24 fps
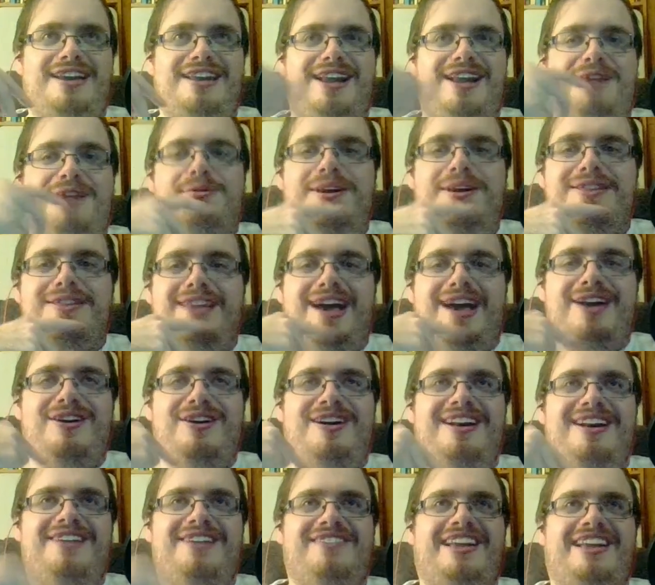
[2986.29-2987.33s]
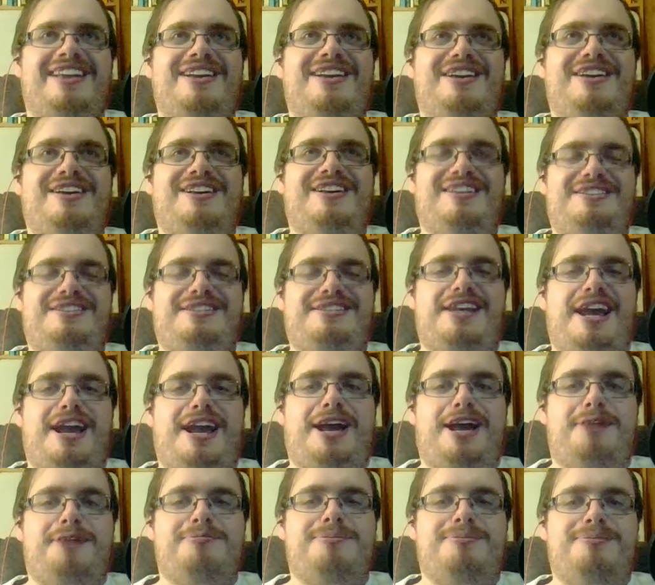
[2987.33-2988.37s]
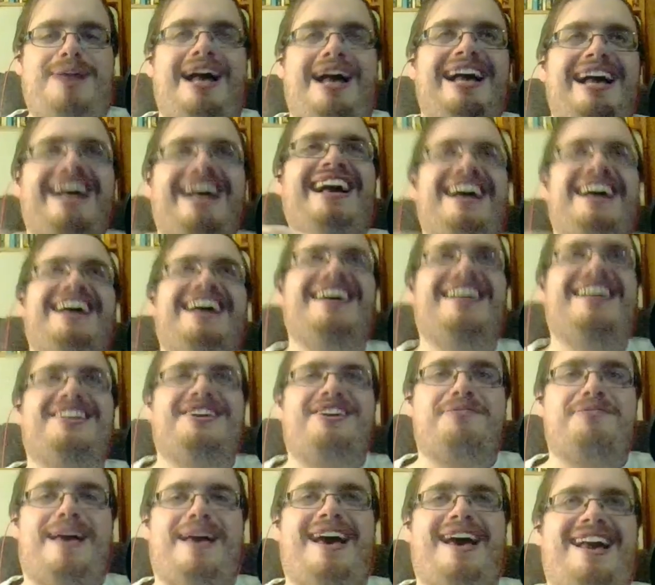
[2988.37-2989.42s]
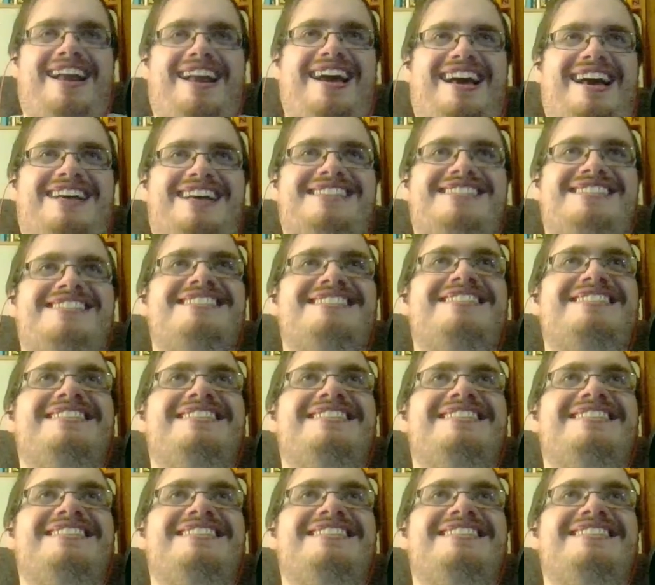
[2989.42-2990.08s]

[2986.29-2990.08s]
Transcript: I wear that on. I'm like, damn. I look badass.